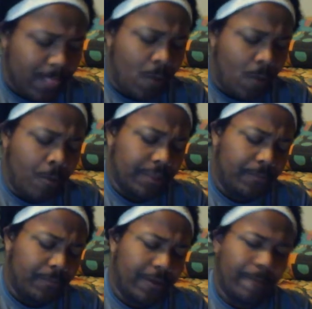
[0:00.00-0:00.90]
We're at the
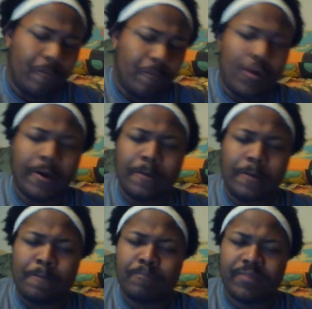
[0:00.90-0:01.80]
point where
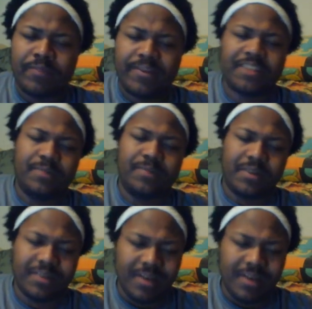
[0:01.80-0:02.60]
Facebook